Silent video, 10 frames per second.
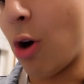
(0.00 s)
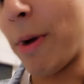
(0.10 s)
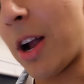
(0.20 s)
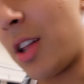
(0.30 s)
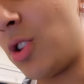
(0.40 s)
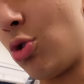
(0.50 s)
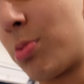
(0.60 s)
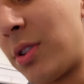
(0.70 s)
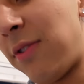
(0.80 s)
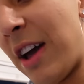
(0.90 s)
my God, this
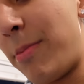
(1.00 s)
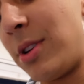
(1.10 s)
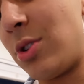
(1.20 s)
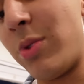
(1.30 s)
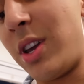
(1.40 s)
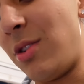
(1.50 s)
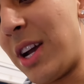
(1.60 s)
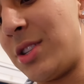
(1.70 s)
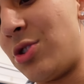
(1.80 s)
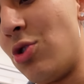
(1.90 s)
Uber's five minutes away. You
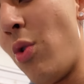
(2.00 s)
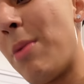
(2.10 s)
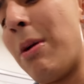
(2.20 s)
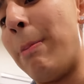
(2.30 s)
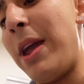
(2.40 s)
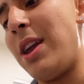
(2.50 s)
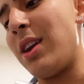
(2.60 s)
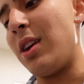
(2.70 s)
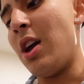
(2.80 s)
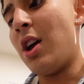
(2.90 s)
guys, there's no way I'm gonna make
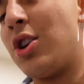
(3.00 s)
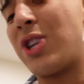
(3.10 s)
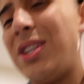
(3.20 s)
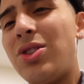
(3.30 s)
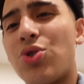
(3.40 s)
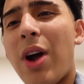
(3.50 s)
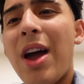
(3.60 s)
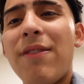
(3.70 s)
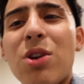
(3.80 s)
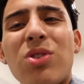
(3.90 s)
it. Should I just
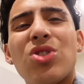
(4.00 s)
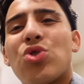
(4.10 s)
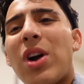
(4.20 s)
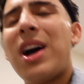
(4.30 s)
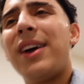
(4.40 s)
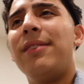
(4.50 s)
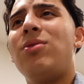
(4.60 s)
drive? I don't wanna drive.